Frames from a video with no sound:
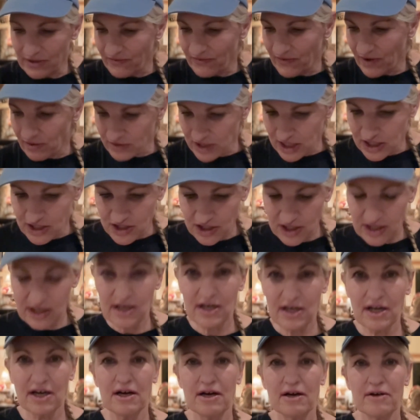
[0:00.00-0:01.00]

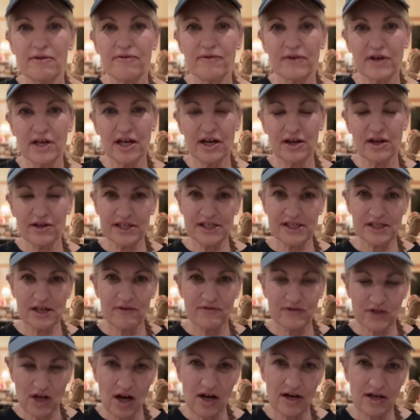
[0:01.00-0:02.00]
foundation of healthy
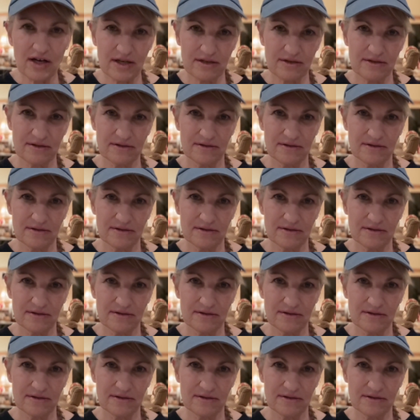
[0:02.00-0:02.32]
self-talk?